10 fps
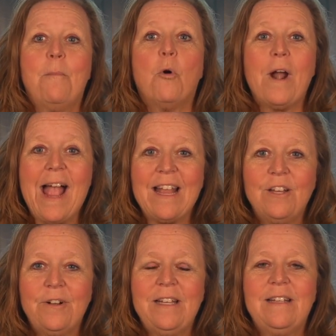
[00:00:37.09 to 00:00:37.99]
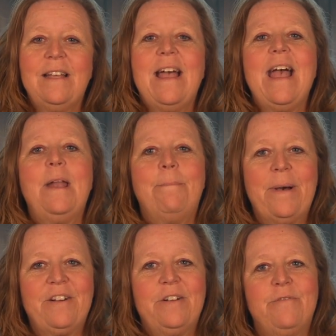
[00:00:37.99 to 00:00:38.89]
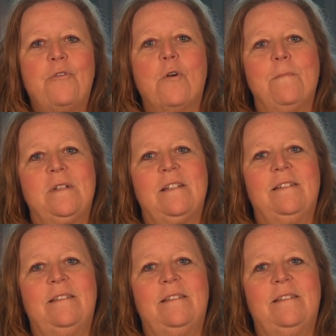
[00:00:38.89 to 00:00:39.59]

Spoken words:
more accurate, and better informed.